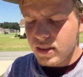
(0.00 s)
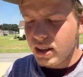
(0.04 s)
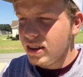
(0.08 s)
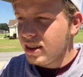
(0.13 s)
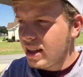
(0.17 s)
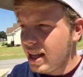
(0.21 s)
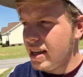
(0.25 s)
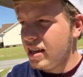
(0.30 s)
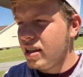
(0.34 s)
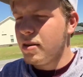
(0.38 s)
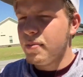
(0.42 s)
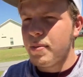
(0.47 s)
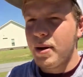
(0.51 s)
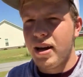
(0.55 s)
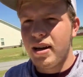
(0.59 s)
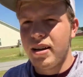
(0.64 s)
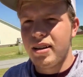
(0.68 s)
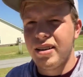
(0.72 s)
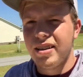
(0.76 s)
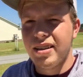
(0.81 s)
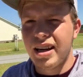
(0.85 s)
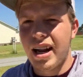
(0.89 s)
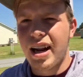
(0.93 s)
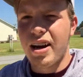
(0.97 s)
thinking about
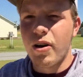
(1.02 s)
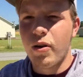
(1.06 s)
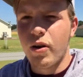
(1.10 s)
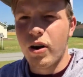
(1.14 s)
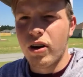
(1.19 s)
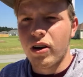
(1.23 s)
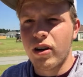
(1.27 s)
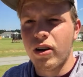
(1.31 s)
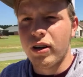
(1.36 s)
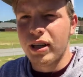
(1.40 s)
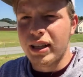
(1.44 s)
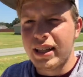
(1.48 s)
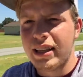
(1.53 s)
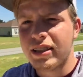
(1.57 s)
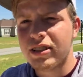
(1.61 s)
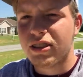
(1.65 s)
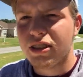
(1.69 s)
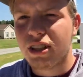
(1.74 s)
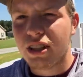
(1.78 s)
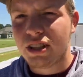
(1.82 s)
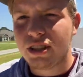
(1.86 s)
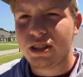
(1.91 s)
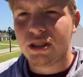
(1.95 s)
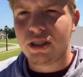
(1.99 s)
it, and I know it hurt. He has
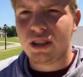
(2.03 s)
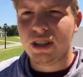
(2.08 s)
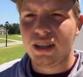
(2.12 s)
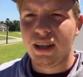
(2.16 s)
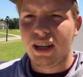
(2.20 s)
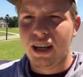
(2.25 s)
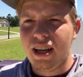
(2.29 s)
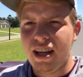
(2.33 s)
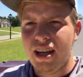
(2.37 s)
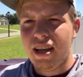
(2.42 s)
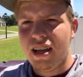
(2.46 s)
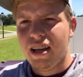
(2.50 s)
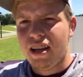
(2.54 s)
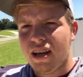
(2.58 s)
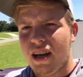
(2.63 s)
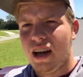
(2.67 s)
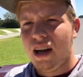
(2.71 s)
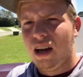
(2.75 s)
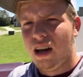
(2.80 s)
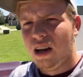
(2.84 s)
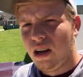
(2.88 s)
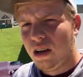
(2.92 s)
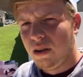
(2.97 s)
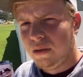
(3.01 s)
another truck,
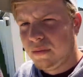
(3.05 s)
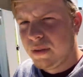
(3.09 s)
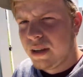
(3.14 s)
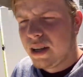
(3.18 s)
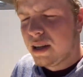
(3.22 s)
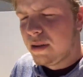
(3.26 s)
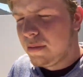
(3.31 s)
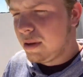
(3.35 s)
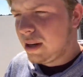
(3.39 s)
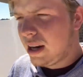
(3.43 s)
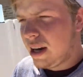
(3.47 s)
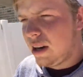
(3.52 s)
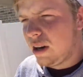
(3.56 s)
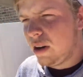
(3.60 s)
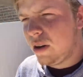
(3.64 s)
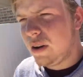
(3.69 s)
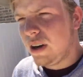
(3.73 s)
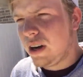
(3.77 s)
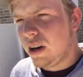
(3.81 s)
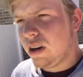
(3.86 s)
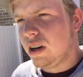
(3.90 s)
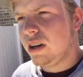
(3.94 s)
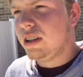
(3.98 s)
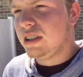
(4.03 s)
but I know
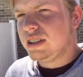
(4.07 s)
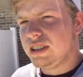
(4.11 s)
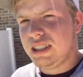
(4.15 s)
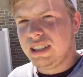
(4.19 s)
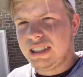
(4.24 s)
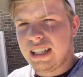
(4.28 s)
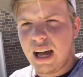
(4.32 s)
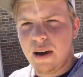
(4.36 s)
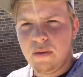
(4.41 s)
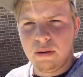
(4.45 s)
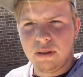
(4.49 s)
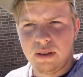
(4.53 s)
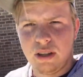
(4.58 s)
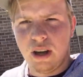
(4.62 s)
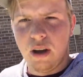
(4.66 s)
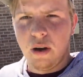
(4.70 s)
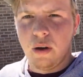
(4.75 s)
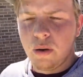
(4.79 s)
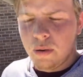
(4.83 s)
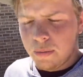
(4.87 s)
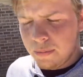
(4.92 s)
it hurt to see that one go.